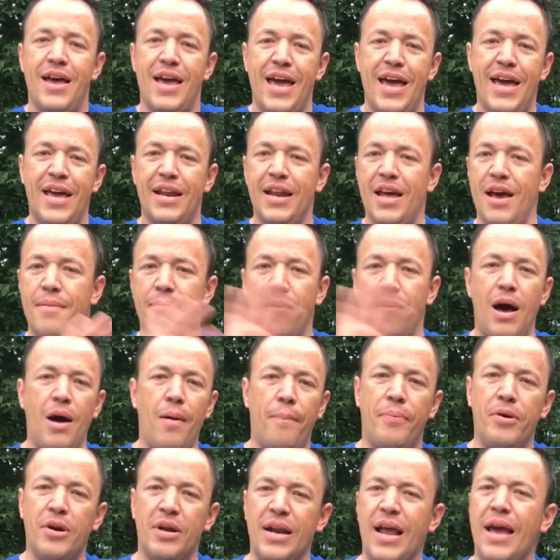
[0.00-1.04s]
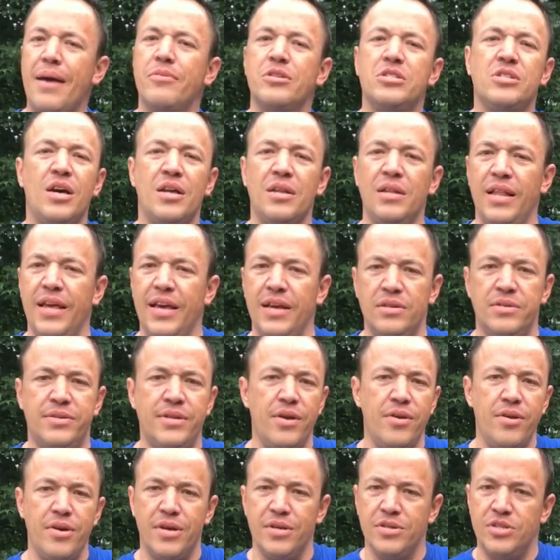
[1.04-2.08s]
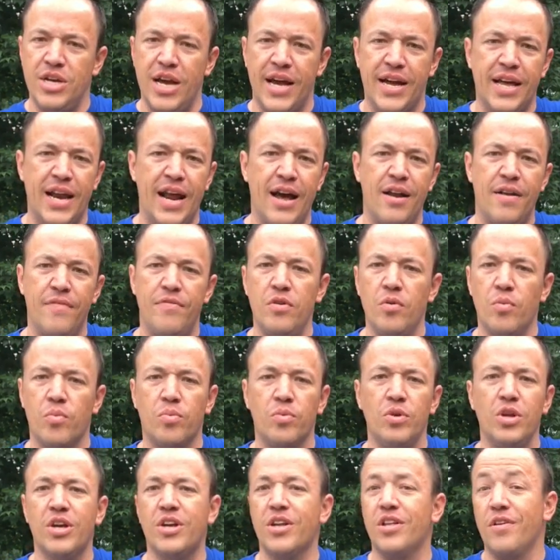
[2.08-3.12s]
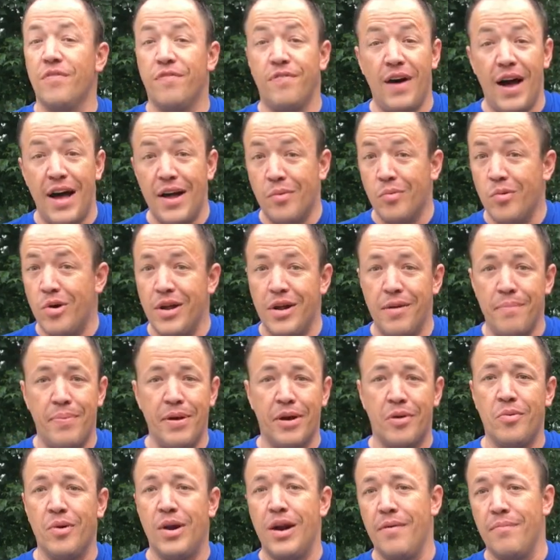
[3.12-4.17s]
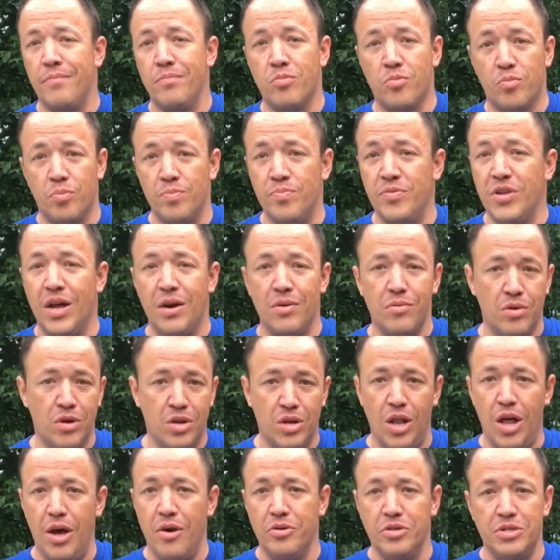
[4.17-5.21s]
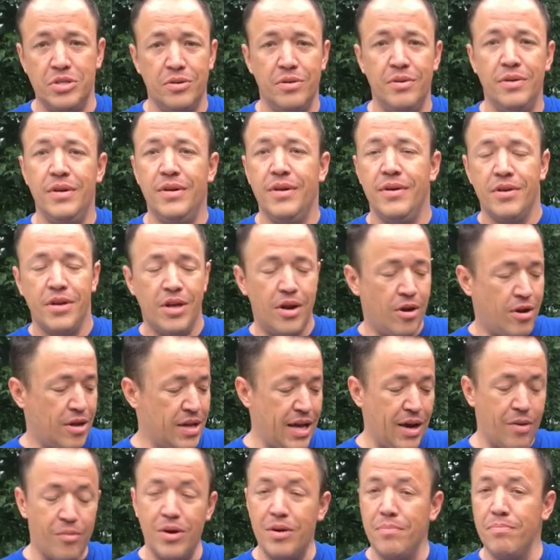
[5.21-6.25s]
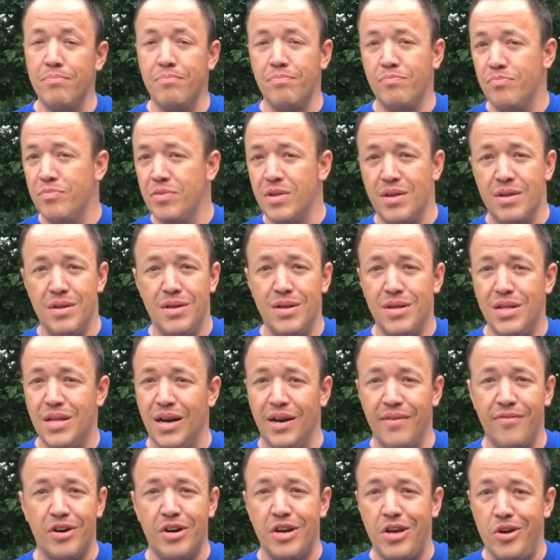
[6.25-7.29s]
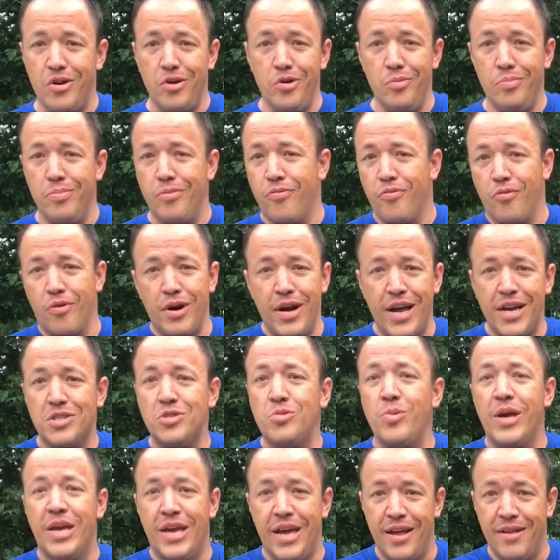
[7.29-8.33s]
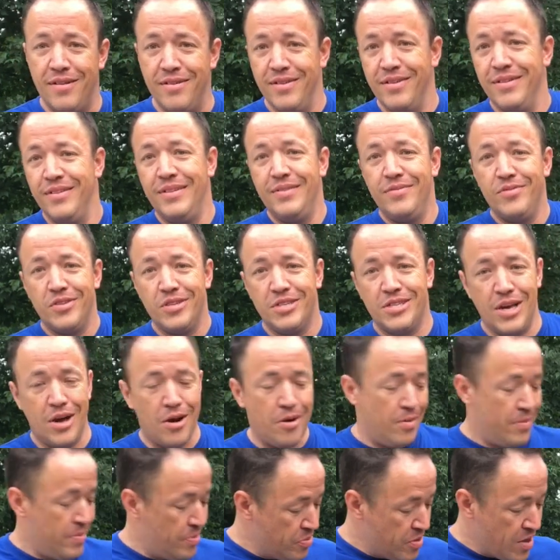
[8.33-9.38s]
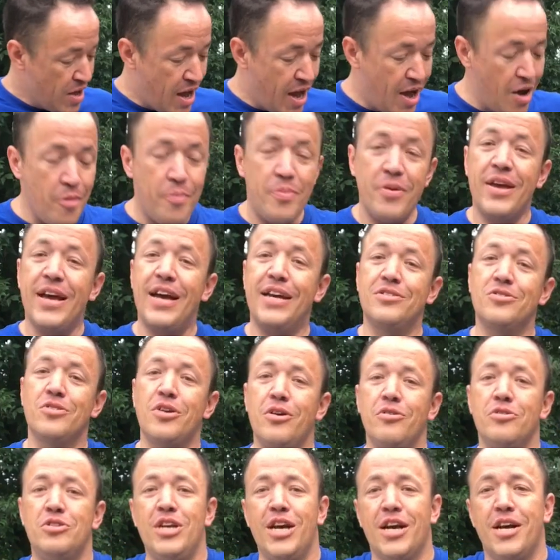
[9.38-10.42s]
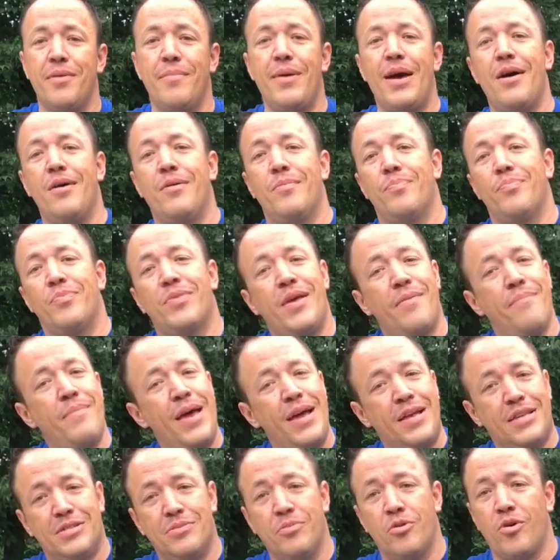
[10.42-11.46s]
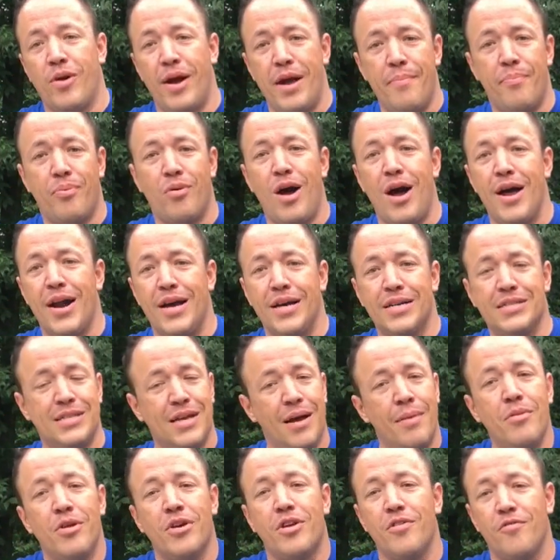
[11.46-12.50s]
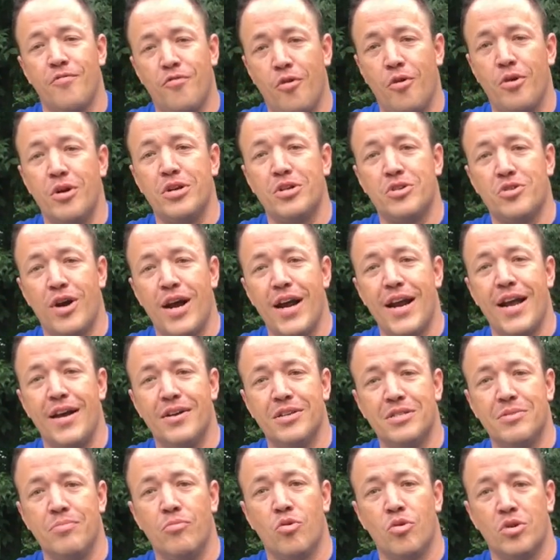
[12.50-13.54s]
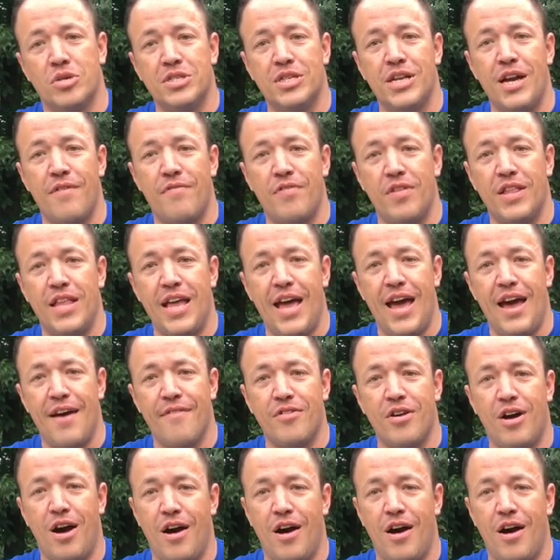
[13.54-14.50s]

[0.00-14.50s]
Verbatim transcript: And um, I'll put an Amazon link so you can check it out if you're looking to find one and pick one up, you know, close. You know, and get one delivered to you before next weekend. So I hope you guys will go check them out. They make some great products. I'm looking forward to trying out some more stuff that they have to